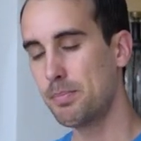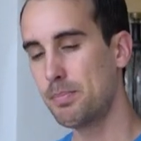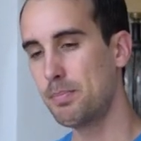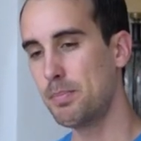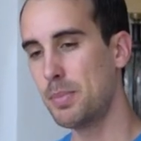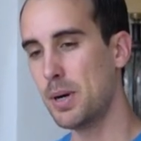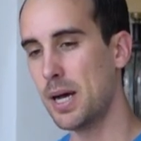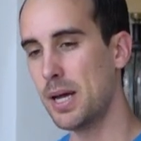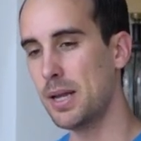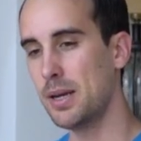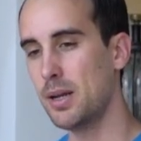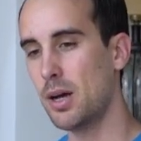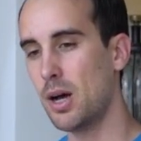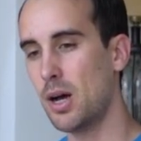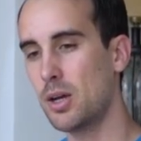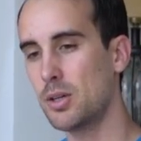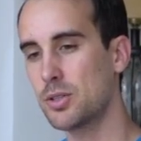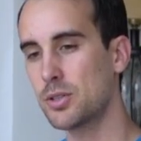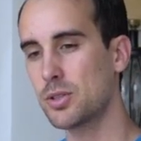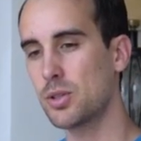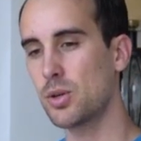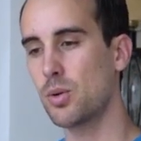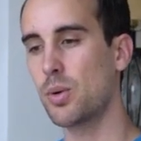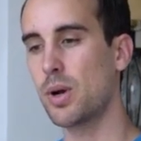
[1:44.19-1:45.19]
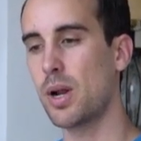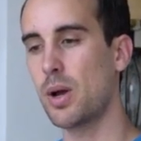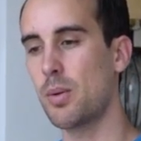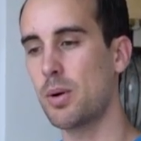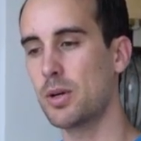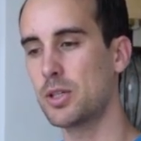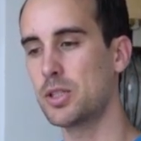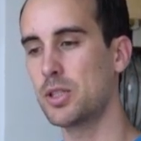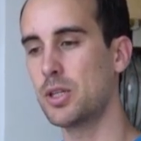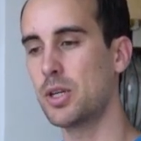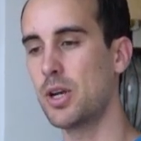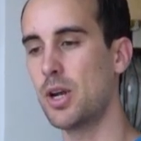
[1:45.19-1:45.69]
But also what I
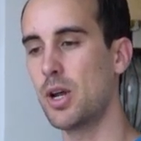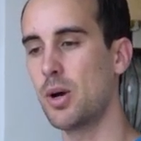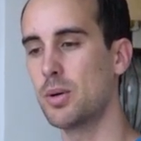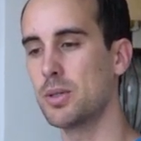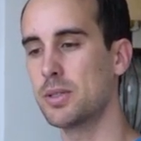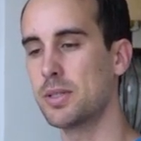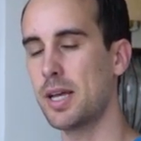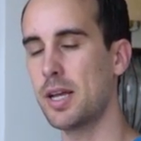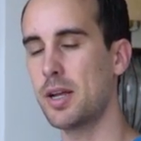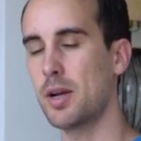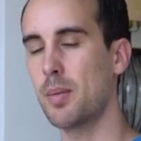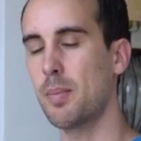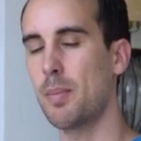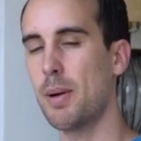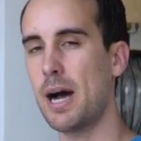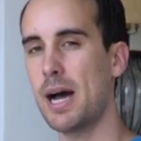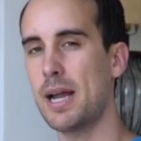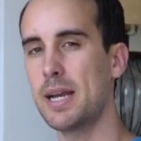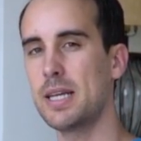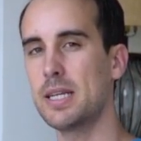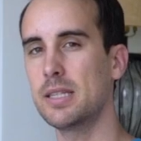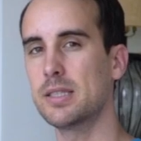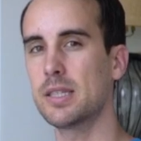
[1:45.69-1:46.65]
want you to know is that your body